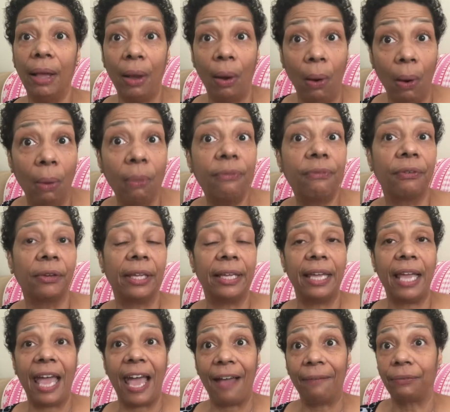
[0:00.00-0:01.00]

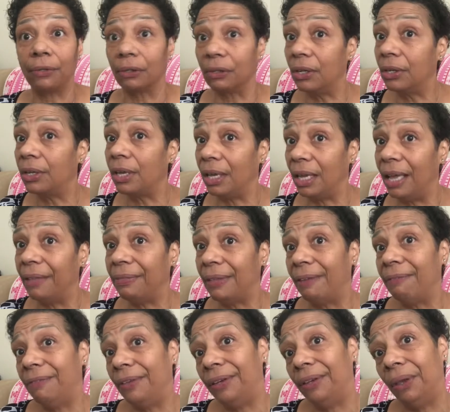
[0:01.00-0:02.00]
hopefully after looking at
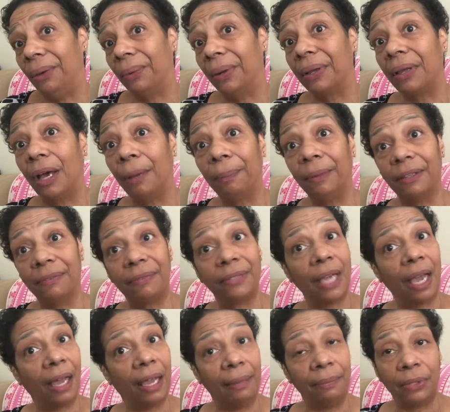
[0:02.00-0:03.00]
that video a couple of
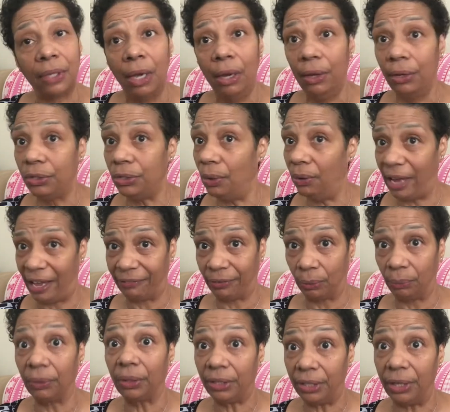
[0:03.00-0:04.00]
times, you'll have a
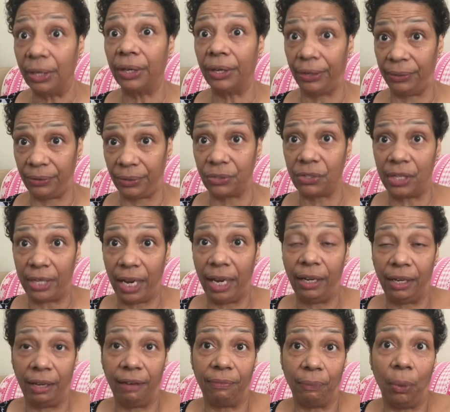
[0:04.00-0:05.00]
really good
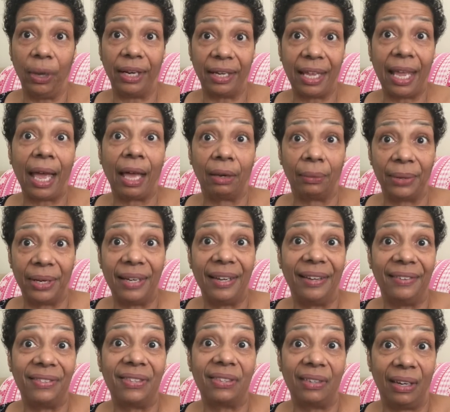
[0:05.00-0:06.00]
understanding of what calorie
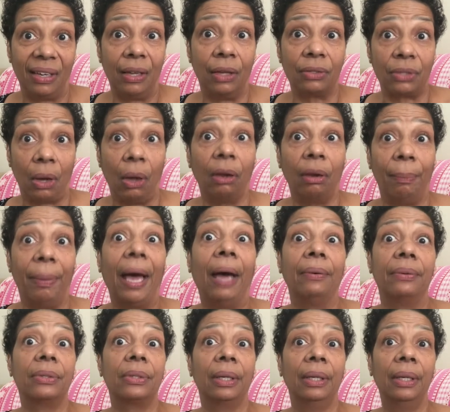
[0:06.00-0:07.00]
density is all
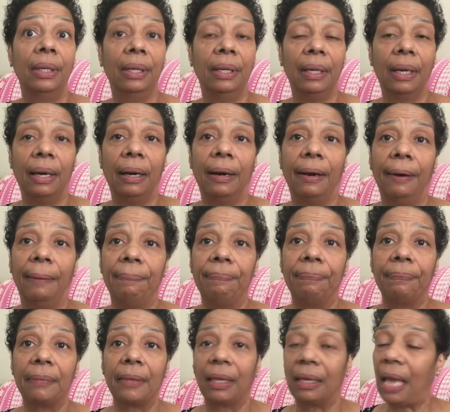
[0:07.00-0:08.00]
about.
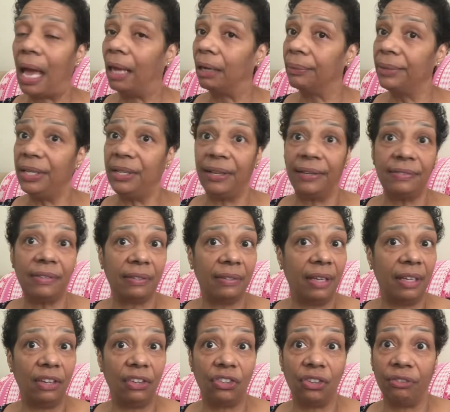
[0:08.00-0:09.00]
Calorie
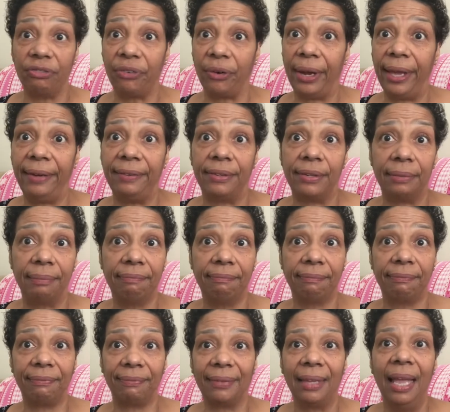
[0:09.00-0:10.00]
density is your friend.
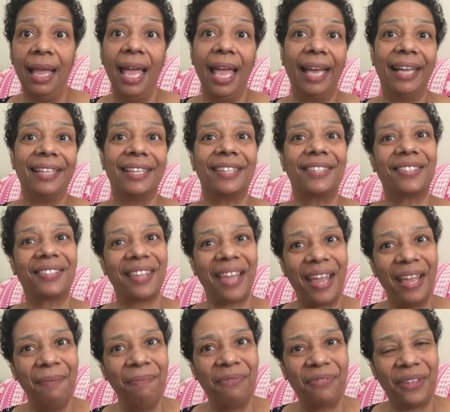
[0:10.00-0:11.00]
And the
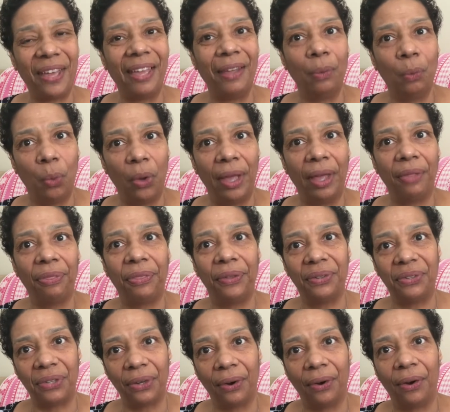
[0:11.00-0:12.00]
same thing with
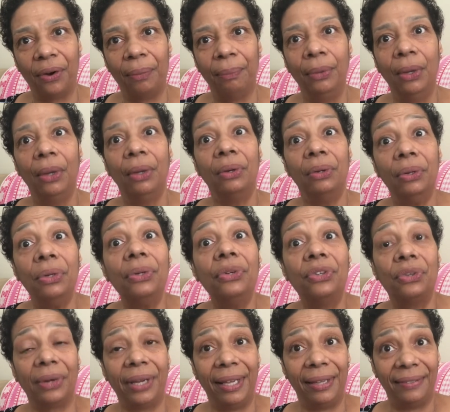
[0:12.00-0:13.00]
the term
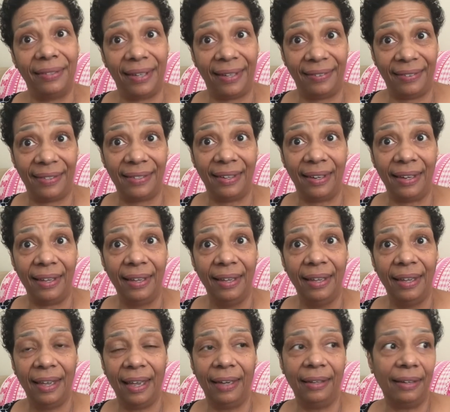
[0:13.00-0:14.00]
nutrient density.
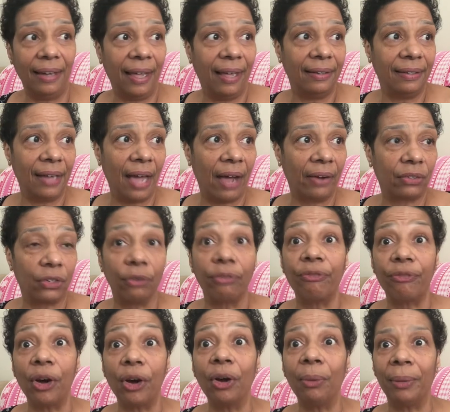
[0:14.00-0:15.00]
And Dr.
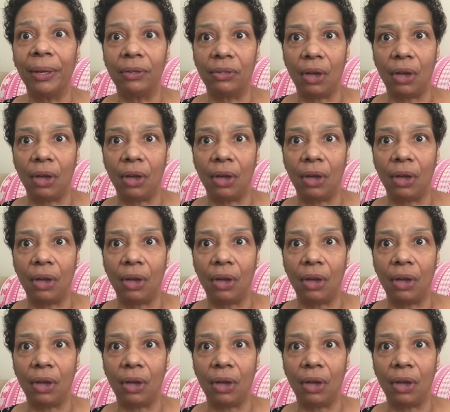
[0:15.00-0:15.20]
Furman